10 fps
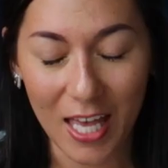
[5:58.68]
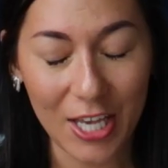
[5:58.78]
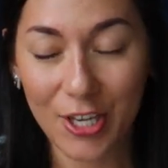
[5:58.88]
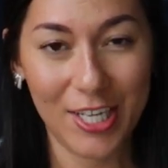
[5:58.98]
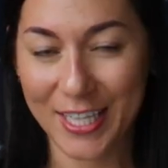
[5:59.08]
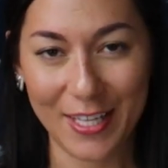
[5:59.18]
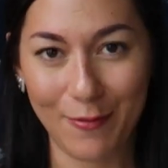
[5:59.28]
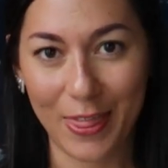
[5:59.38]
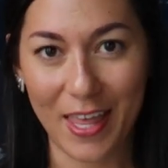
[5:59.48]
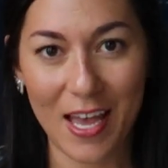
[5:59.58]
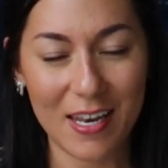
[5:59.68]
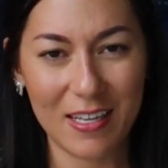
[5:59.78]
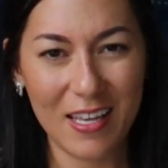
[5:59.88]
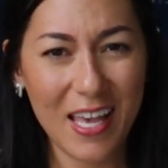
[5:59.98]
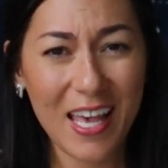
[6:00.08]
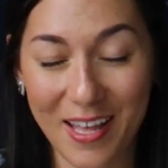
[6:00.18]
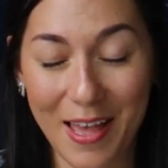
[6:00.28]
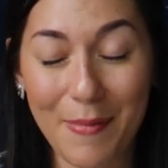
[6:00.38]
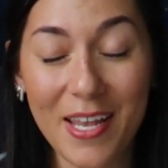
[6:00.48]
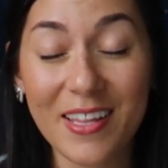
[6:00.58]
I couldn't live with that.
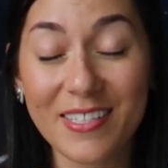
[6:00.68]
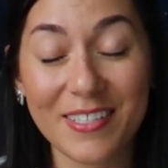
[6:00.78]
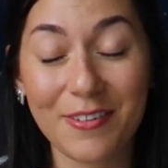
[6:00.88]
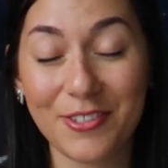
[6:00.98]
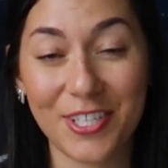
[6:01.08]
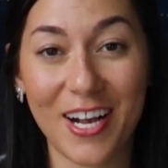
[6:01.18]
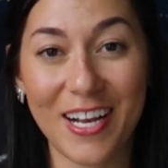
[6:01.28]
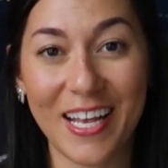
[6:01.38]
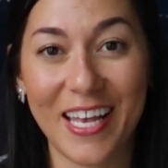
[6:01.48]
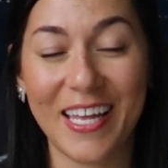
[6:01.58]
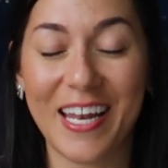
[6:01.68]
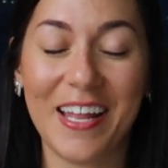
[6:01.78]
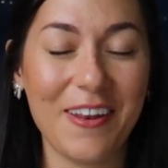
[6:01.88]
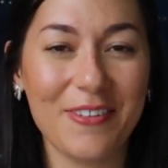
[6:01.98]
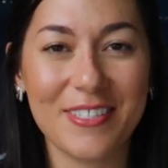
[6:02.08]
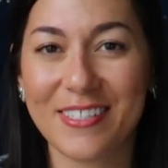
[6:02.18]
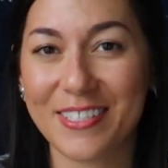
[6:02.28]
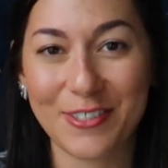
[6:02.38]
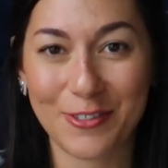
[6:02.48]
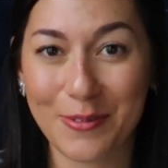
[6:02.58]
I made this little chart, and I know this is
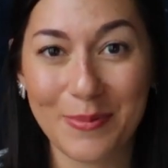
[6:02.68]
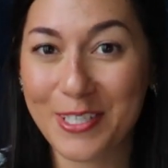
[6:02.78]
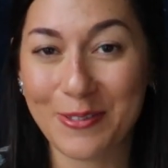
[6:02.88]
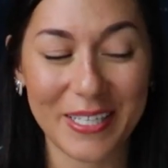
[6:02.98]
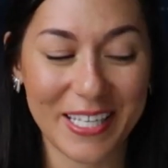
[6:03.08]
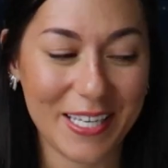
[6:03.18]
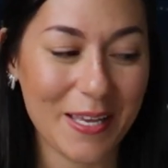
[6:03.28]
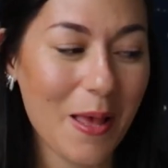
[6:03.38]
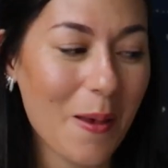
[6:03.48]
extremely dorky,